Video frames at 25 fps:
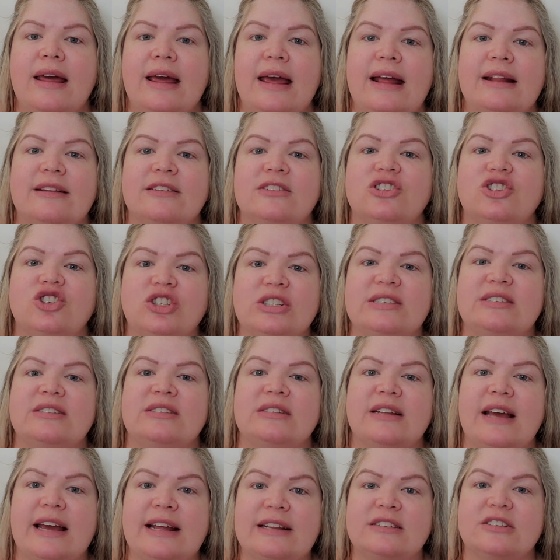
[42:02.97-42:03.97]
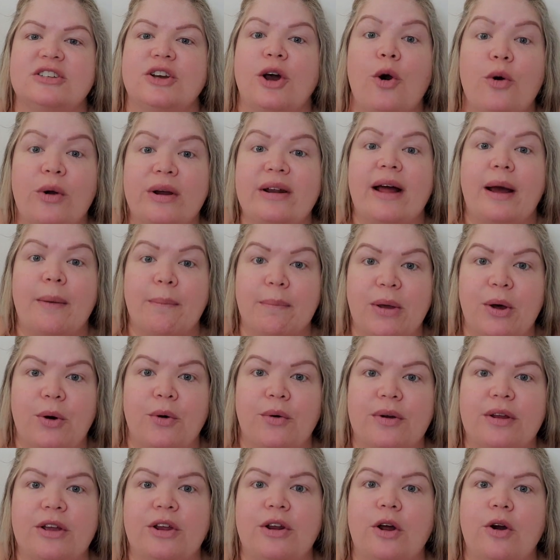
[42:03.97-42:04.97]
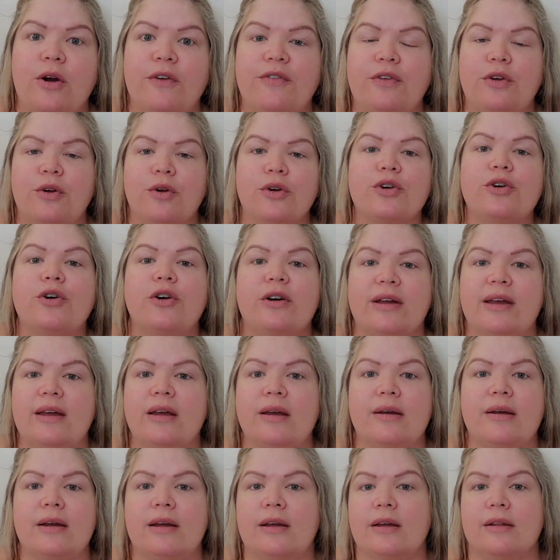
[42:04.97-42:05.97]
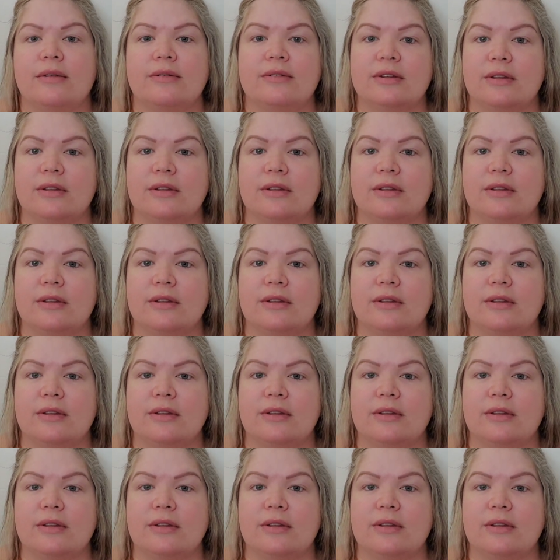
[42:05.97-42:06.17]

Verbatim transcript: it's just it's coconut milk you know if you're cooking